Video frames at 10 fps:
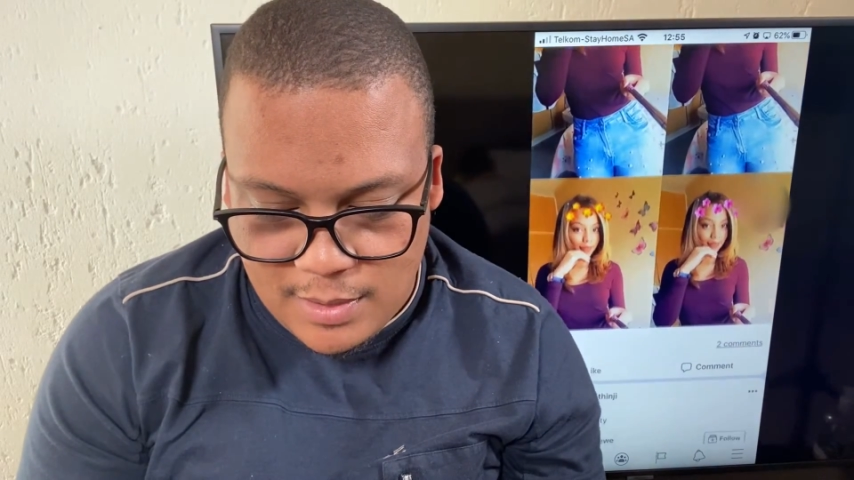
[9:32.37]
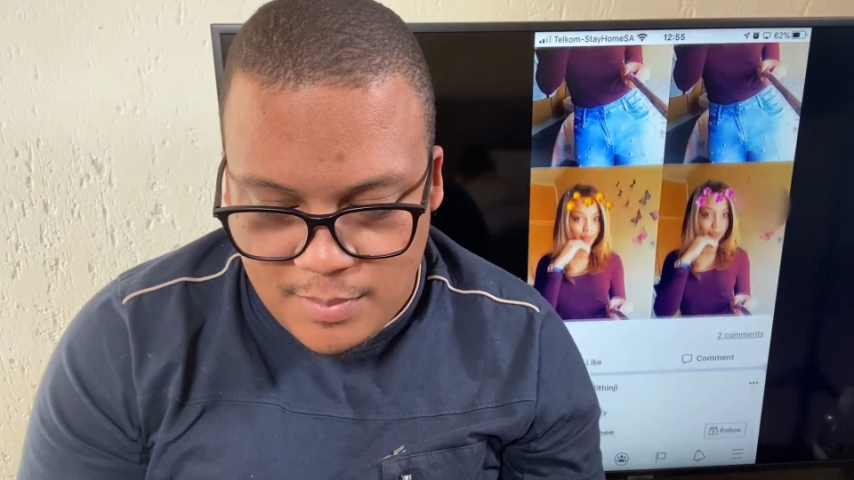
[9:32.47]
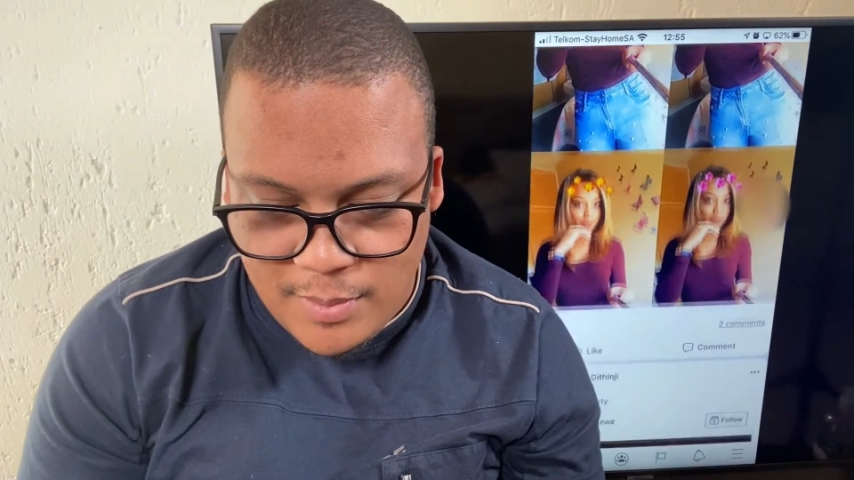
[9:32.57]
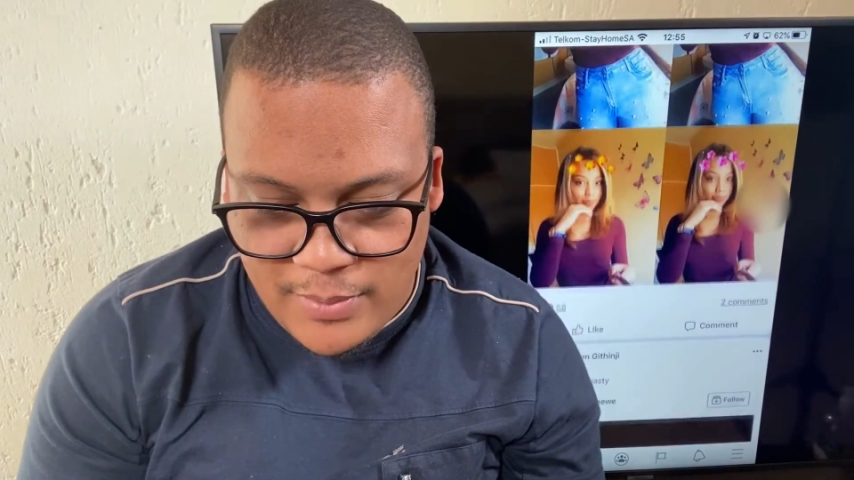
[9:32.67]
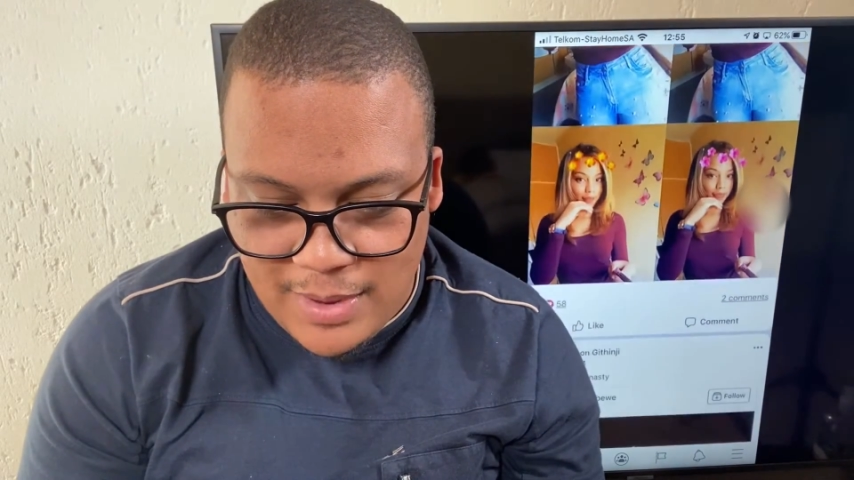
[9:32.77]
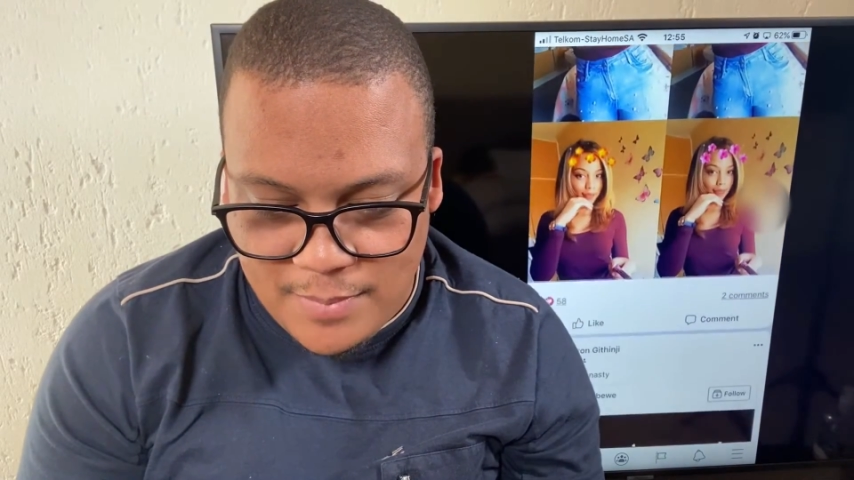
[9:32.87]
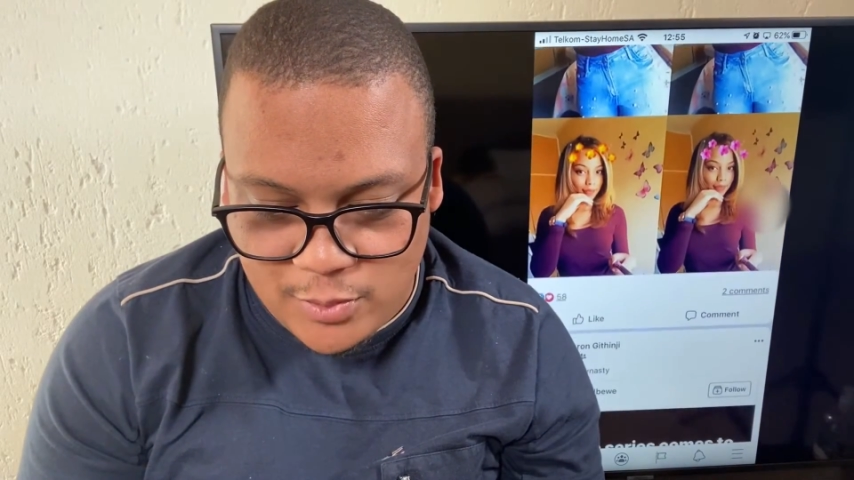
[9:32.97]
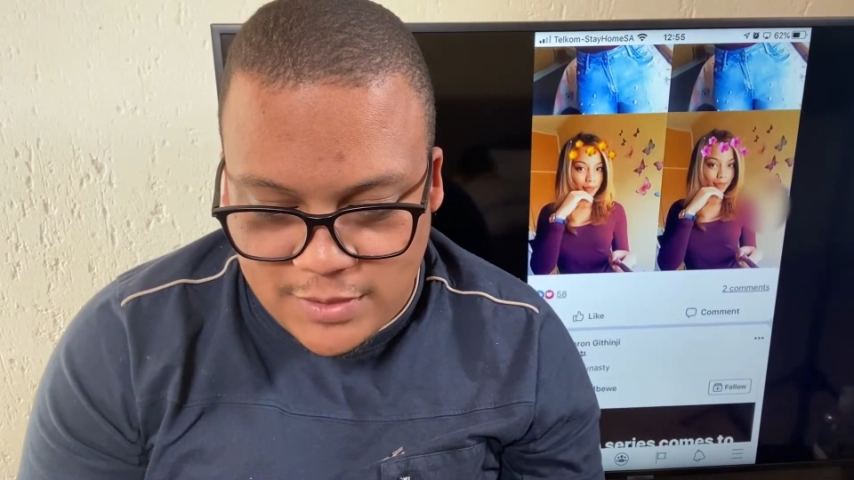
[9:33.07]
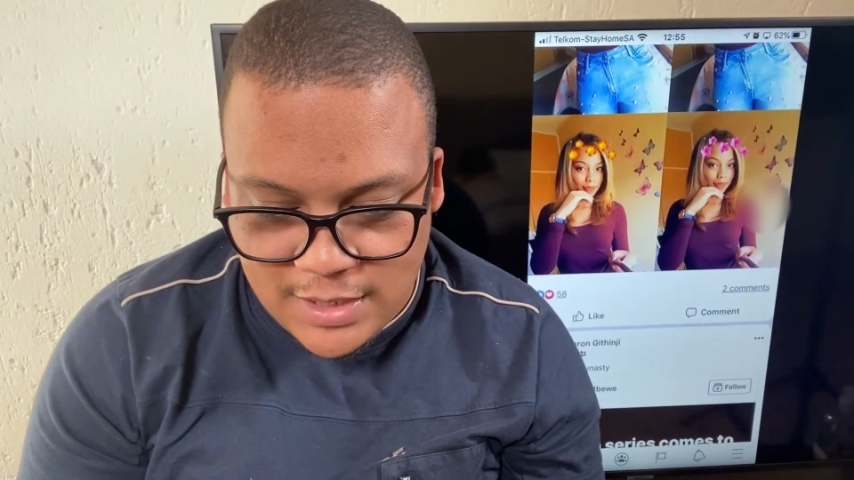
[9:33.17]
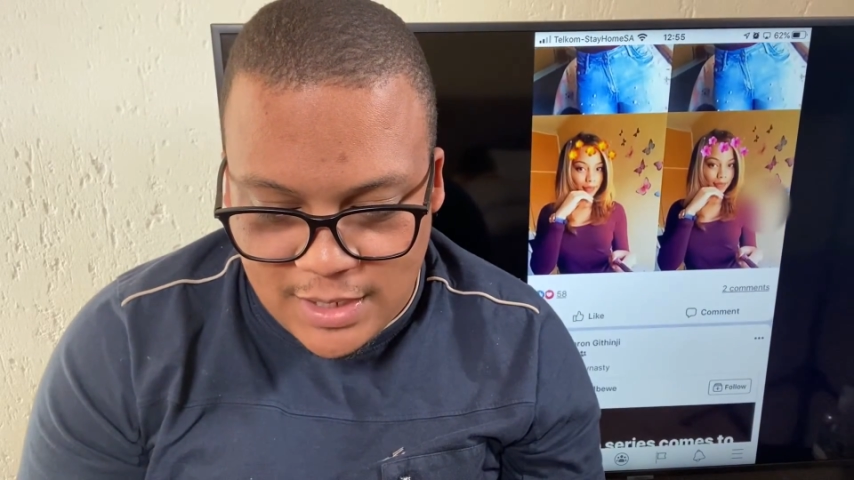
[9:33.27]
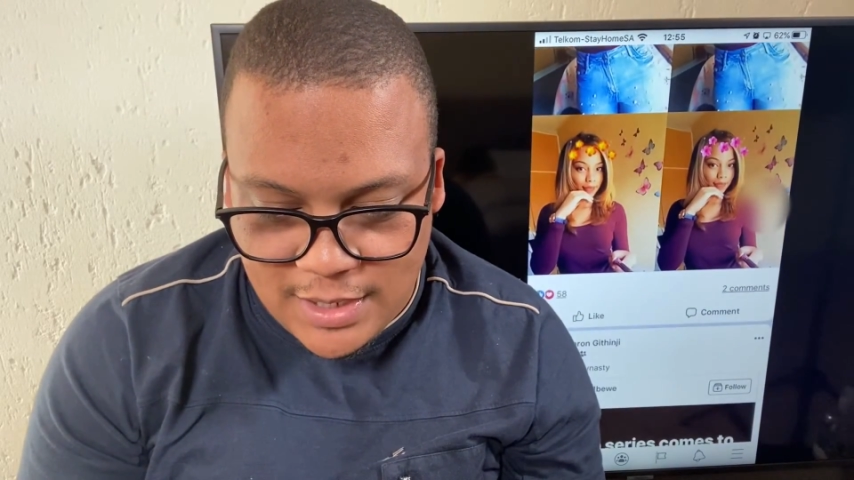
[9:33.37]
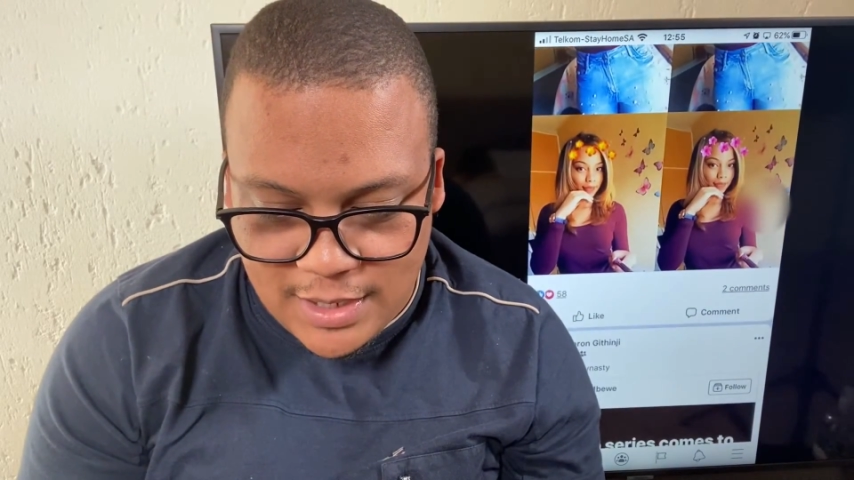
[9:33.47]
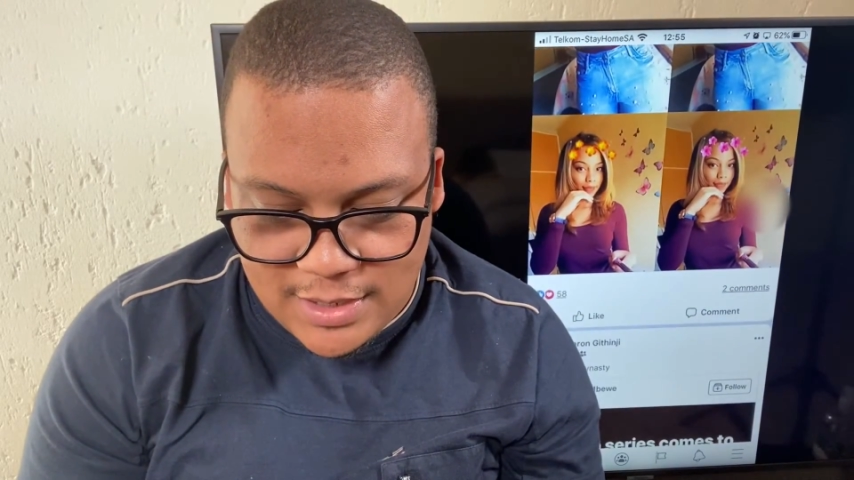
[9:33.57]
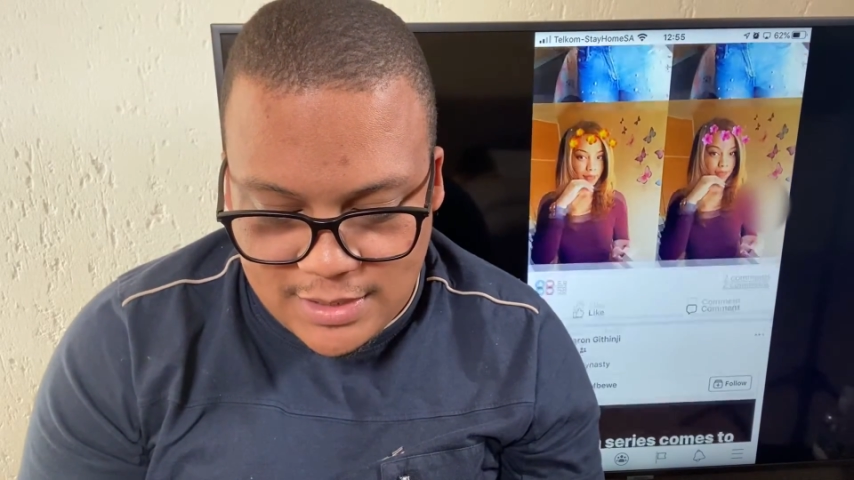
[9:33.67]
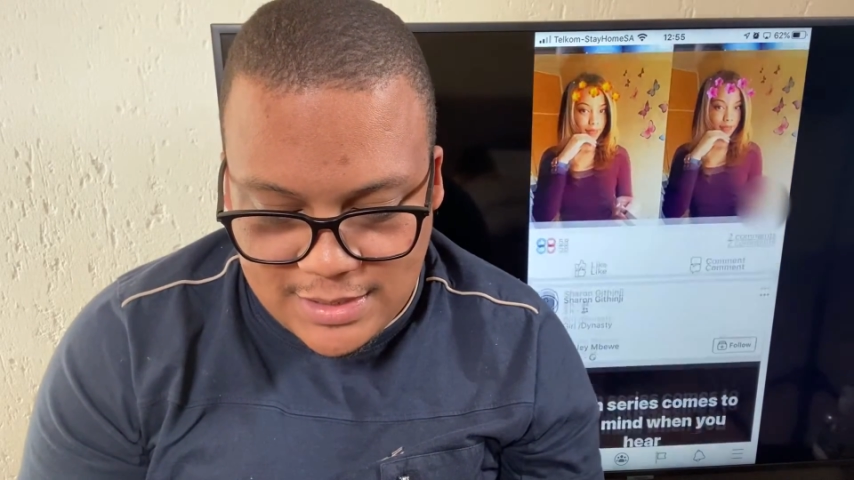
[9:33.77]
People are posting again.